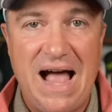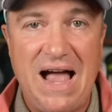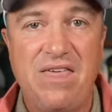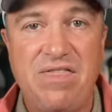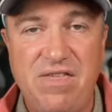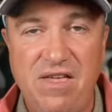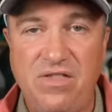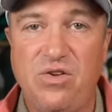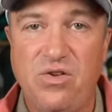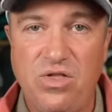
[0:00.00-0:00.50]
I
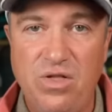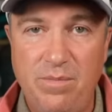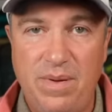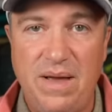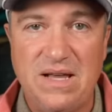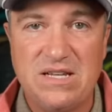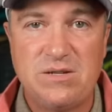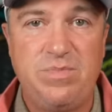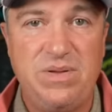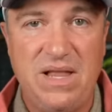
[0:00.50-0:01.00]
think they're the
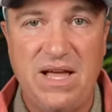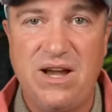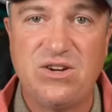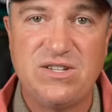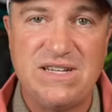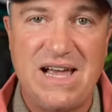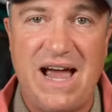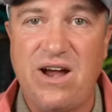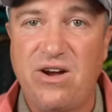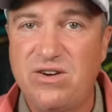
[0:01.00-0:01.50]
best
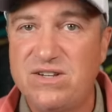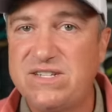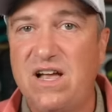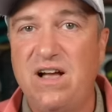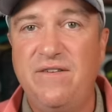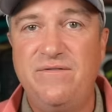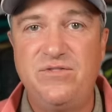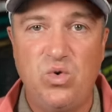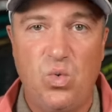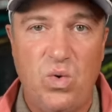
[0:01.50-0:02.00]
players' irons
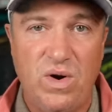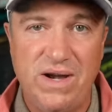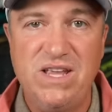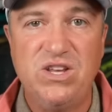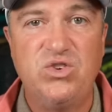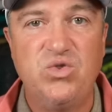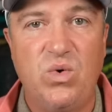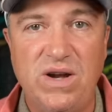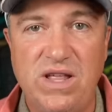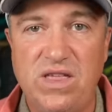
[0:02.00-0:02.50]
of
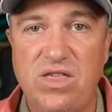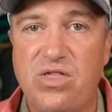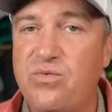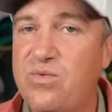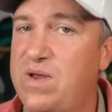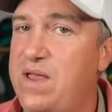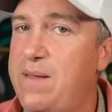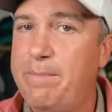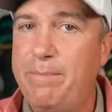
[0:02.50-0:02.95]
2023,